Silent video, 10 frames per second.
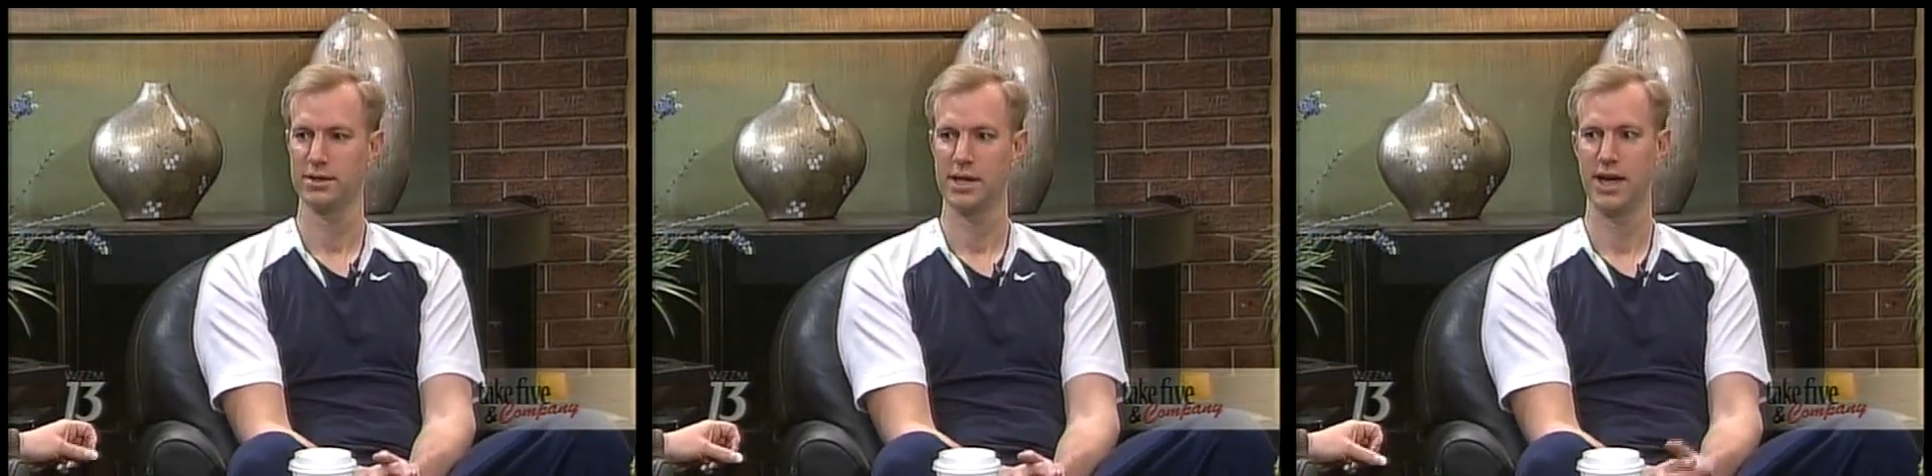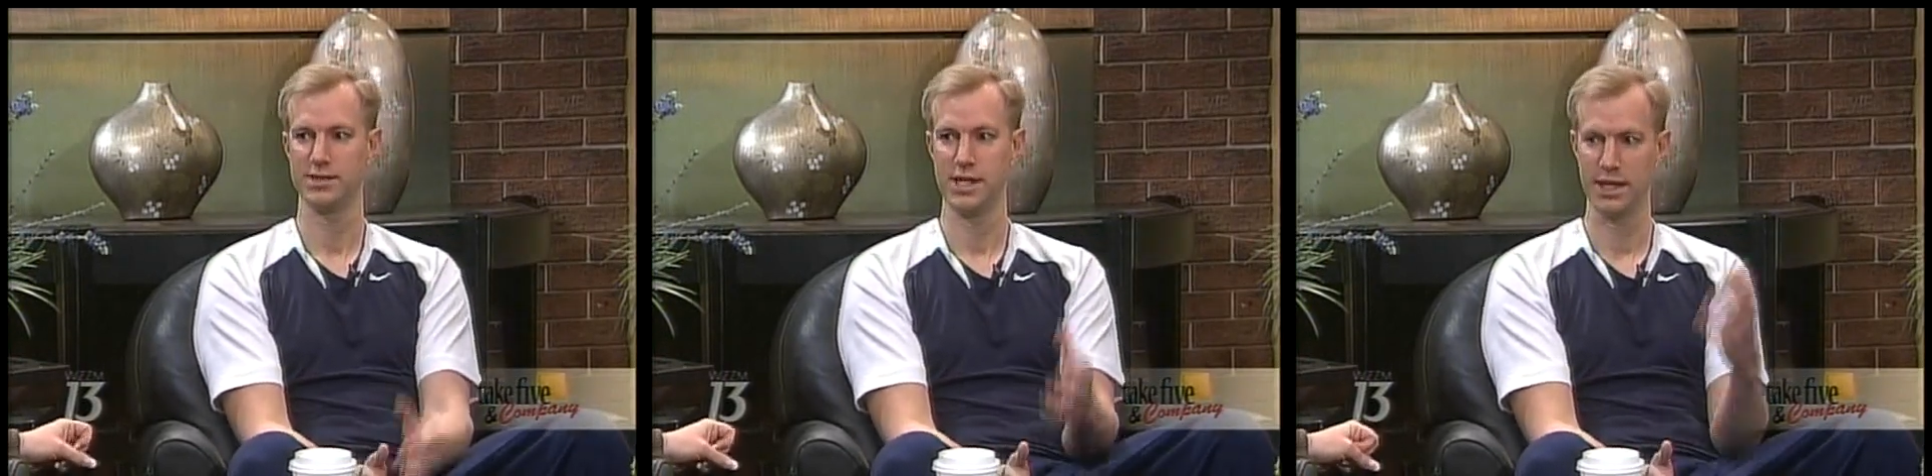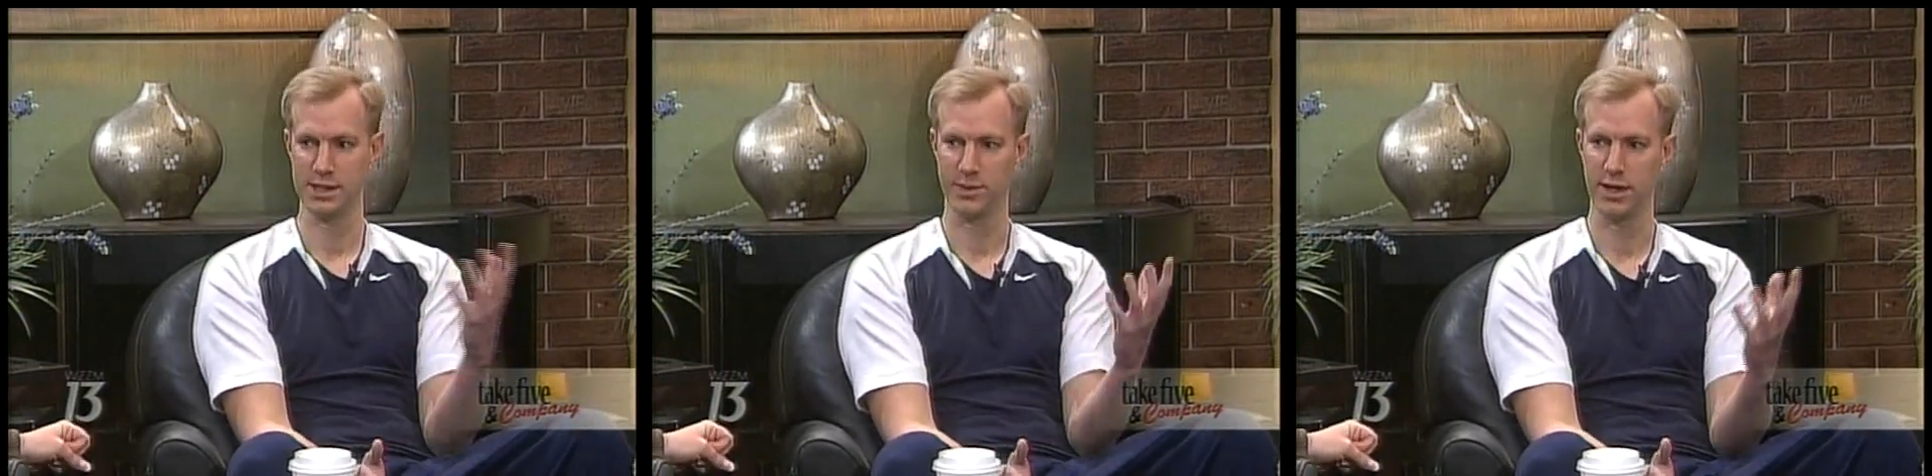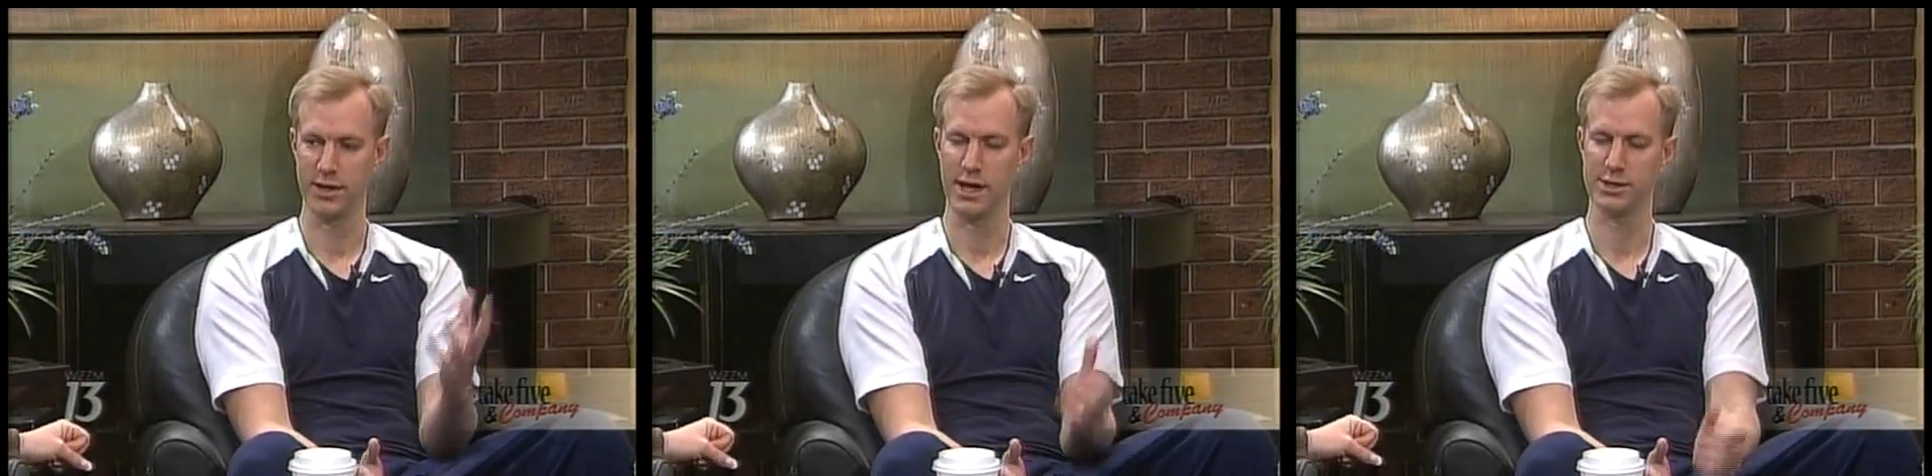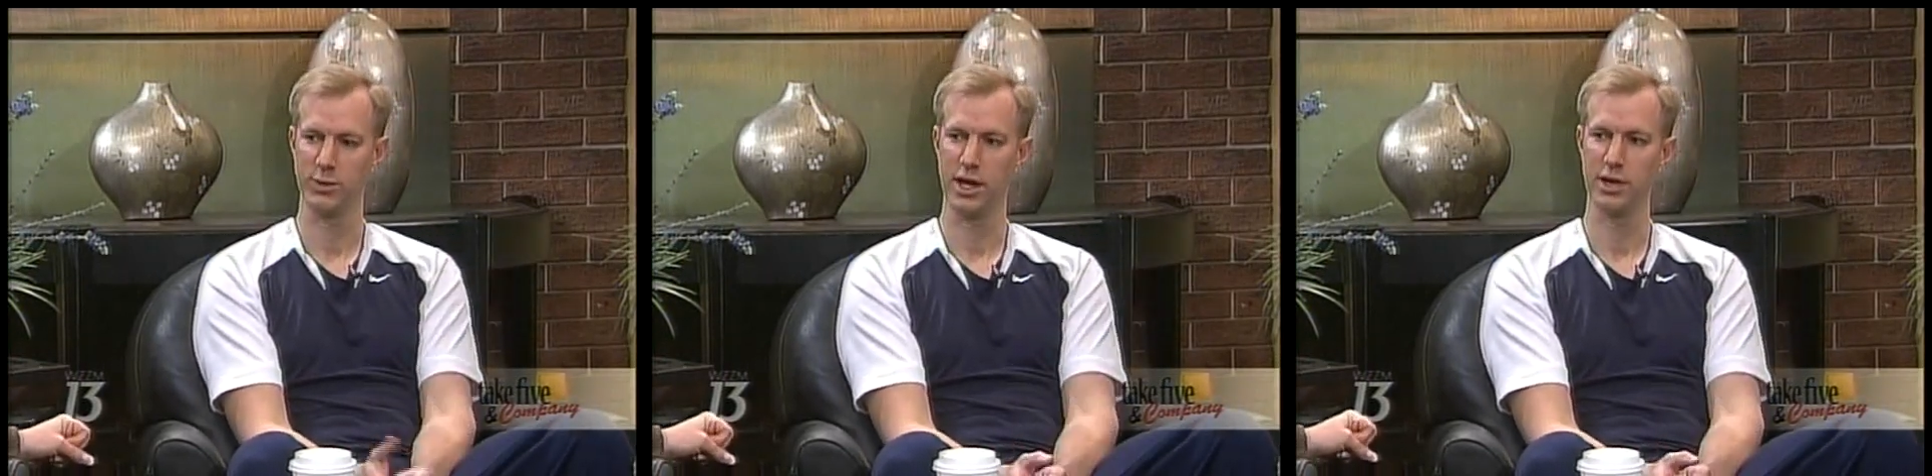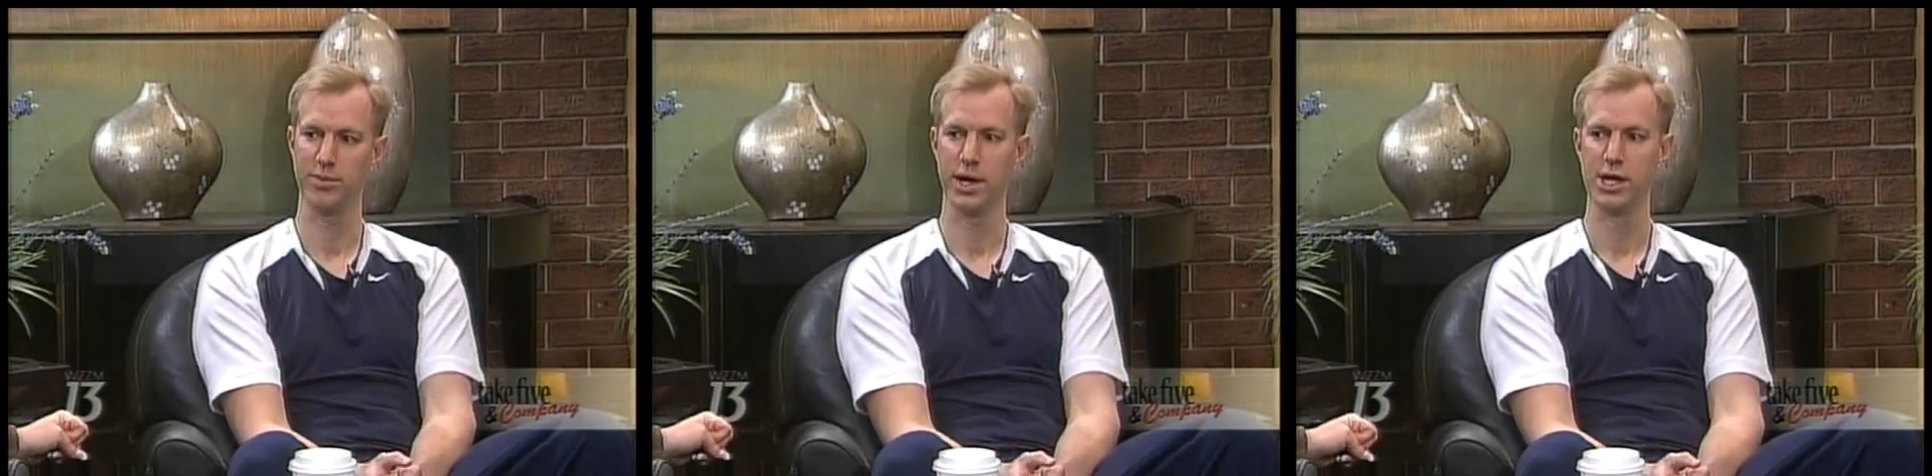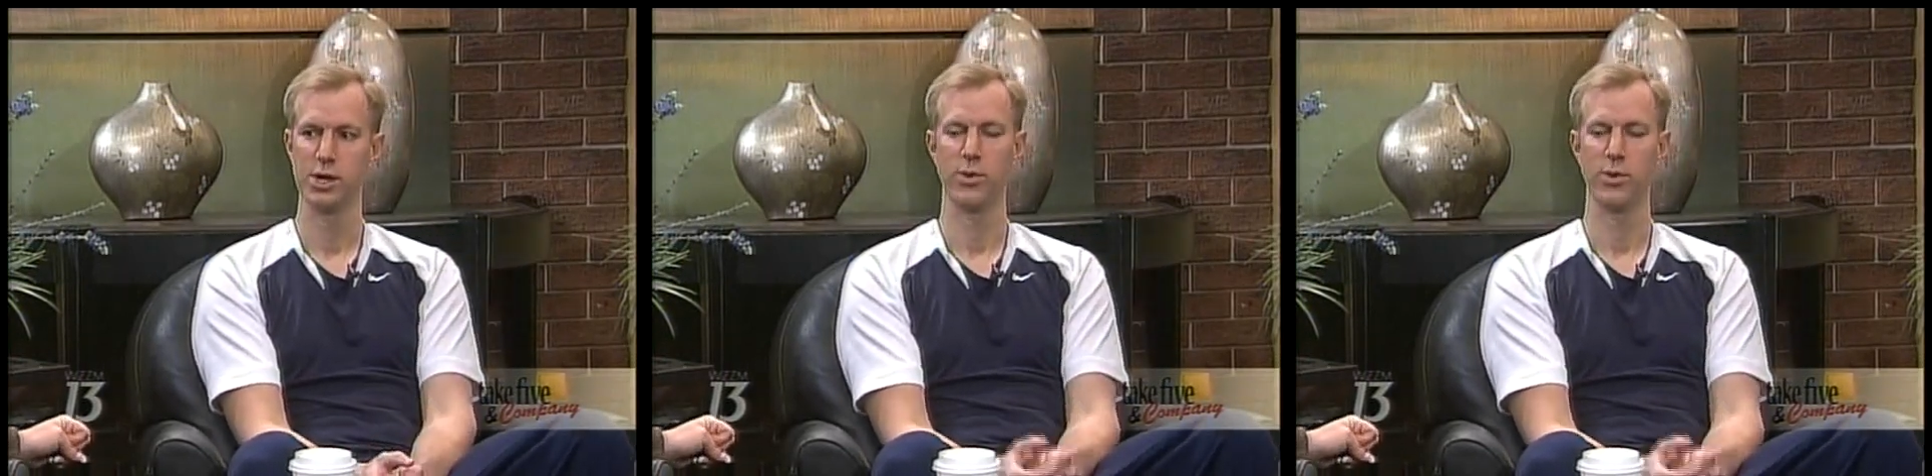Obviously eating is part of that as well, but